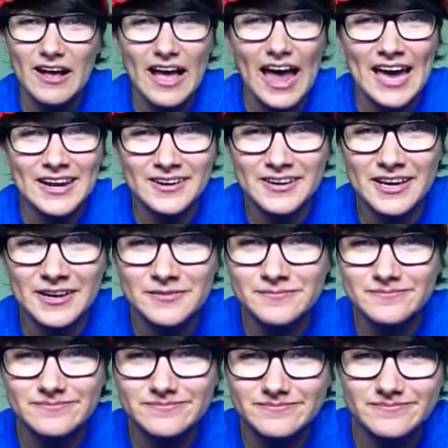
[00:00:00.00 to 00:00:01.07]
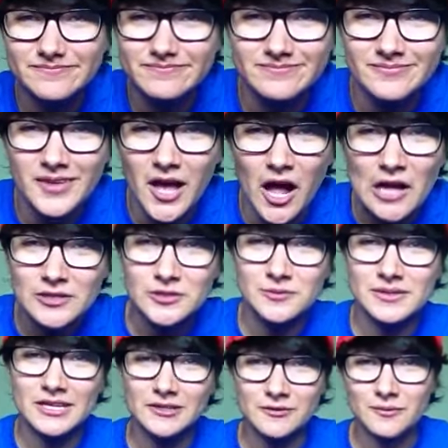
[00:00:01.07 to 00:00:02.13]
I don't know. I'll do
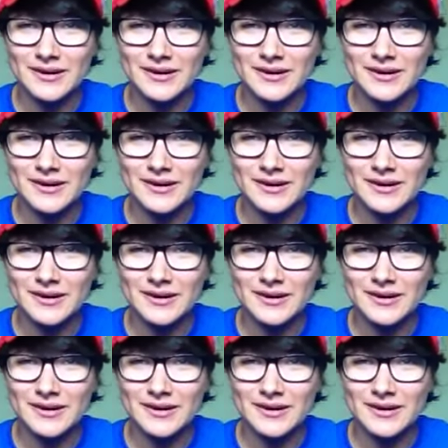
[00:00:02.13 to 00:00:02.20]
another